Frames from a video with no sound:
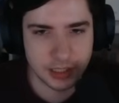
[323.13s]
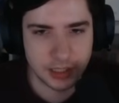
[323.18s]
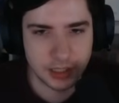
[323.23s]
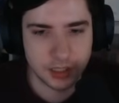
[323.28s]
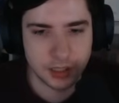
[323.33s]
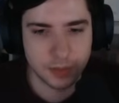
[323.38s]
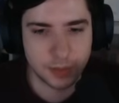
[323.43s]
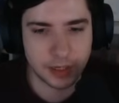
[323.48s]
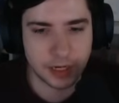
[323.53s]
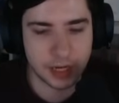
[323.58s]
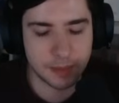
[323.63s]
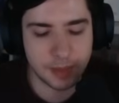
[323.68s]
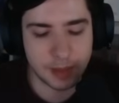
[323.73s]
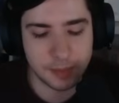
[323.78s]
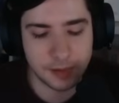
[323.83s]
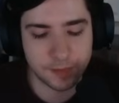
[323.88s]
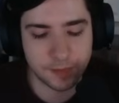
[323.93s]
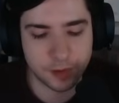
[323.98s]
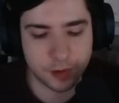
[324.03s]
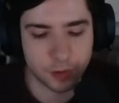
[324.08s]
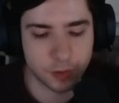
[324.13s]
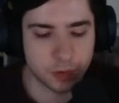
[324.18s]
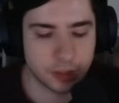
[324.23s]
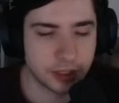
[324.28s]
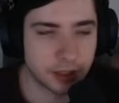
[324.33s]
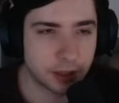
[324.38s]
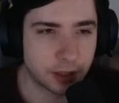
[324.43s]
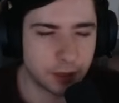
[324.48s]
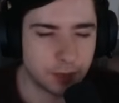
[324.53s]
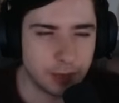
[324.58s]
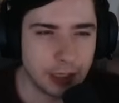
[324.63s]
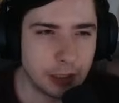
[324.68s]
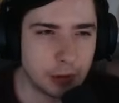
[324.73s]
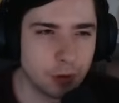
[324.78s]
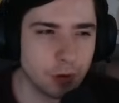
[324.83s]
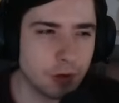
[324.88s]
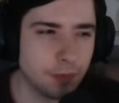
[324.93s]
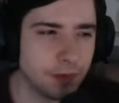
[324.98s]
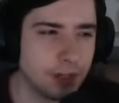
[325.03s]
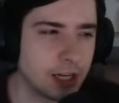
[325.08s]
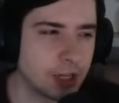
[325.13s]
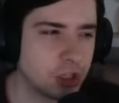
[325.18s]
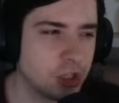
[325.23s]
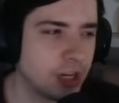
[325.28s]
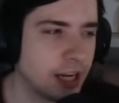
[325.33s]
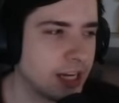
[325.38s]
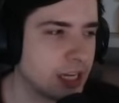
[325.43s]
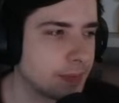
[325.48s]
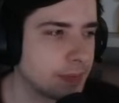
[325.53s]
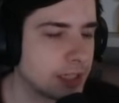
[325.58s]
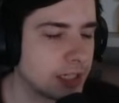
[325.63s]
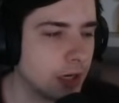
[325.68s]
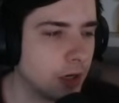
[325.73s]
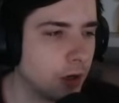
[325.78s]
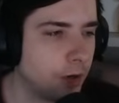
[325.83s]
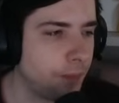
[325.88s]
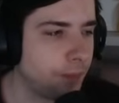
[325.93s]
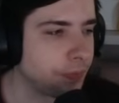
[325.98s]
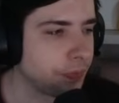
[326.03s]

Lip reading: We can maybe even go 3 current reduction items now